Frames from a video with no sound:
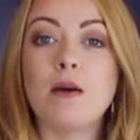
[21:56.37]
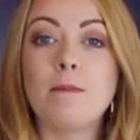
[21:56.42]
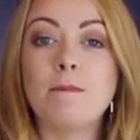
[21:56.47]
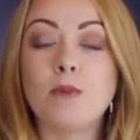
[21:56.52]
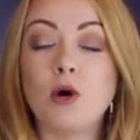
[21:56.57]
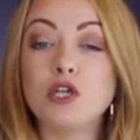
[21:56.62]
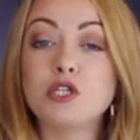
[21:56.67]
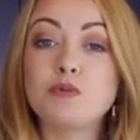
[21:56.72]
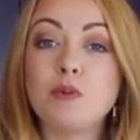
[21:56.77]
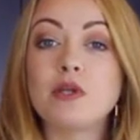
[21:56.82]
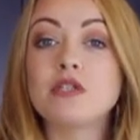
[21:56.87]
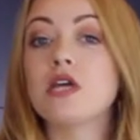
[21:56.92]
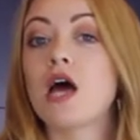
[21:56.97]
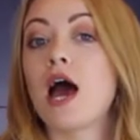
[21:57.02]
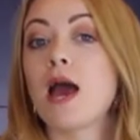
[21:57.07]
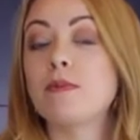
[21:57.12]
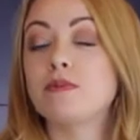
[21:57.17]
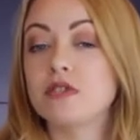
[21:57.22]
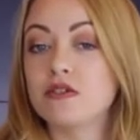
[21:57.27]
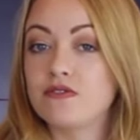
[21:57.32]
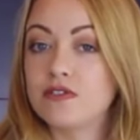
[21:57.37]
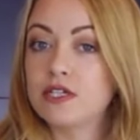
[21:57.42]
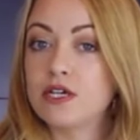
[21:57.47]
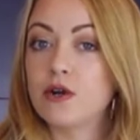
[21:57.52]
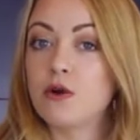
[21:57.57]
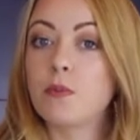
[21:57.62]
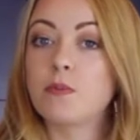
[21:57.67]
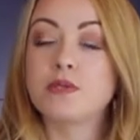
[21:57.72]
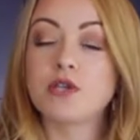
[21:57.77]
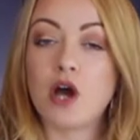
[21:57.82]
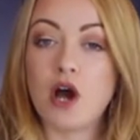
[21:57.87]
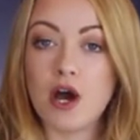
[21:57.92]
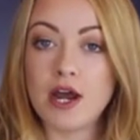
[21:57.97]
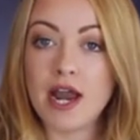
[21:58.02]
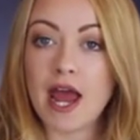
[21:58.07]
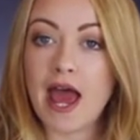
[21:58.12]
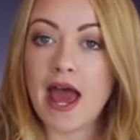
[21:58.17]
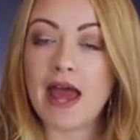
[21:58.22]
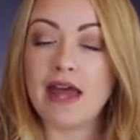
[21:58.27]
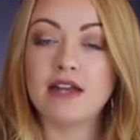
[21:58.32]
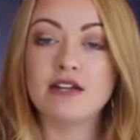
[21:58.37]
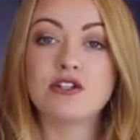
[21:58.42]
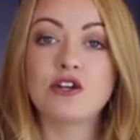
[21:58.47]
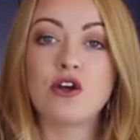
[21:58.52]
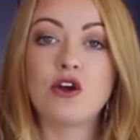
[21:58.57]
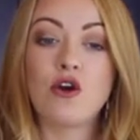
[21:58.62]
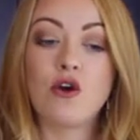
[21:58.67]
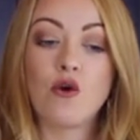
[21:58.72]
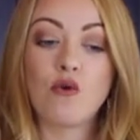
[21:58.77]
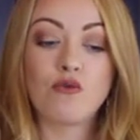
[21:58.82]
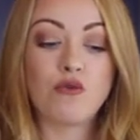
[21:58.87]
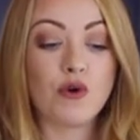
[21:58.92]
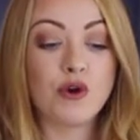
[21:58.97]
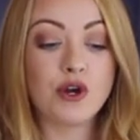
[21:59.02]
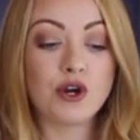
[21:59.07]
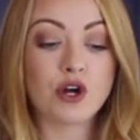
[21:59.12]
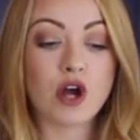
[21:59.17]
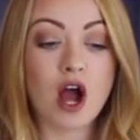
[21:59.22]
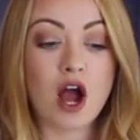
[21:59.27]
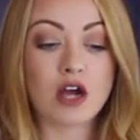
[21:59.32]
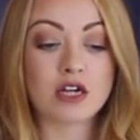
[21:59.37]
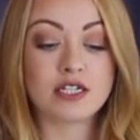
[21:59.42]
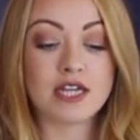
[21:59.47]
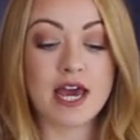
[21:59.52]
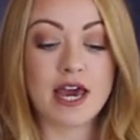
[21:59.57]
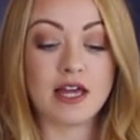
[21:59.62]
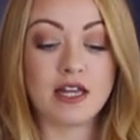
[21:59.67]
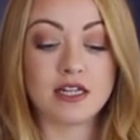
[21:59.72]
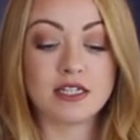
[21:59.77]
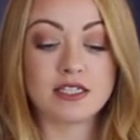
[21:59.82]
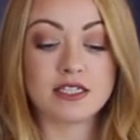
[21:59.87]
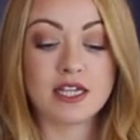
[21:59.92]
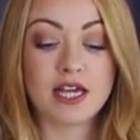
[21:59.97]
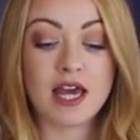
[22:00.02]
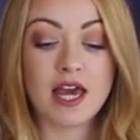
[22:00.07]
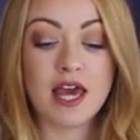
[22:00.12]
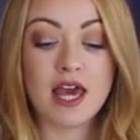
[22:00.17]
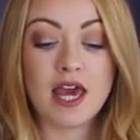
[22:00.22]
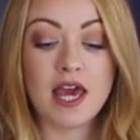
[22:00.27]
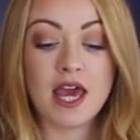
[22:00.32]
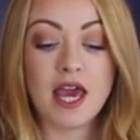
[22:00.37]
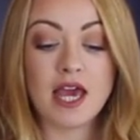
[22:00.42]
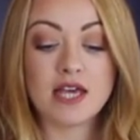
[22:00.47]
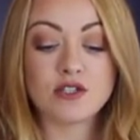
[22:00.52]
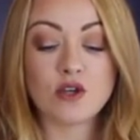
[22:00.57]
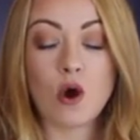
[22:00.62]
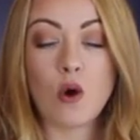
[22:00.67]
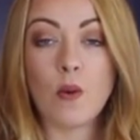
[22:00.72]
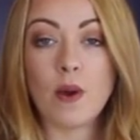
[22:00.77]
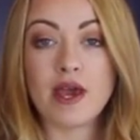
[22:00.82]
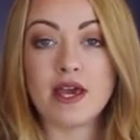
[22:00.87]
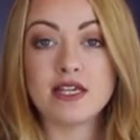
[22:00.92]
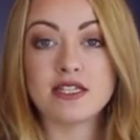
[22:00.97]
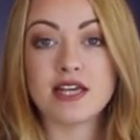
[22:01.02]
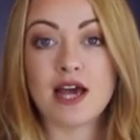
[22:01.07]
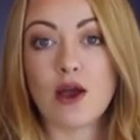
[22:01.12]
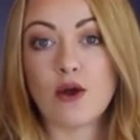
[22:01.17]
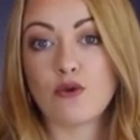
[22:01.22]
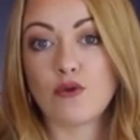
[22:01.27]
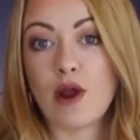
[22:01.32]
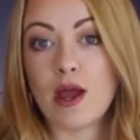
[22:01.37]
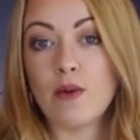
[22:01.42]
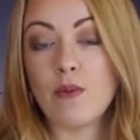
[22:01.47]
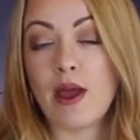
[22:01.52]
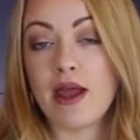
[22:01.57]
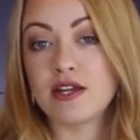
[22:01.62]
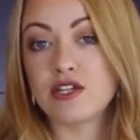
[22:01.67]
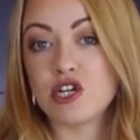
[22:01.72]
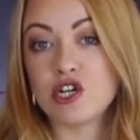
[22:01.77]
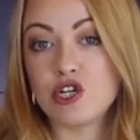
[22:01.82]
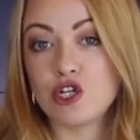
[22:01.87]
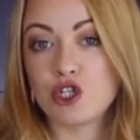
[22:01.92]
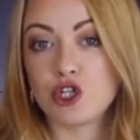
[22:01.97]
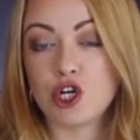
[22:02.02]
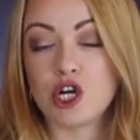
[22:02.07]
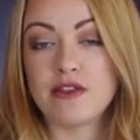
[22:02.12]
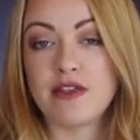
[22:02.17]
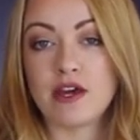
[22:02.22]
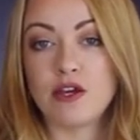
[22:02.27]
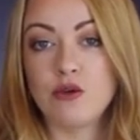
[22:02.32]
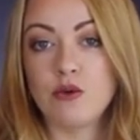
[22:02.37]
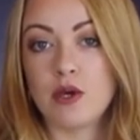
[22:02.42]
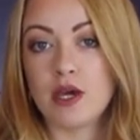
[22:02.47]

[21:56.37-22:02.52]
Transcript: multiple types of syrups on hand for your cocktails is always a great way to ensure that you